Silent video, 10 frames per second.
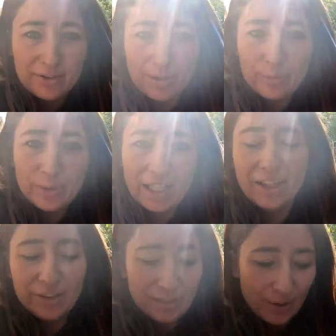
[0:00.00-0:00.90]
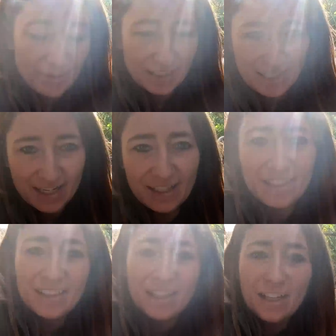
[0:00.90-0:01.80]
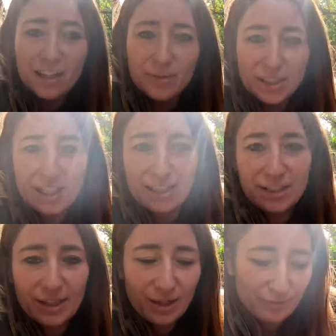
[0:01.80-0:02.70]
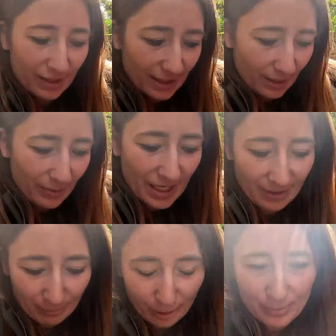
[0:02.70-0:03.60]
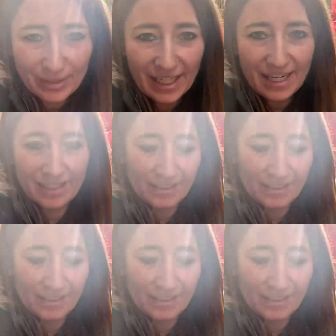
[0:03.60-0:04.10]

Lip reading: and unknowingly it was actually a service, so we promptly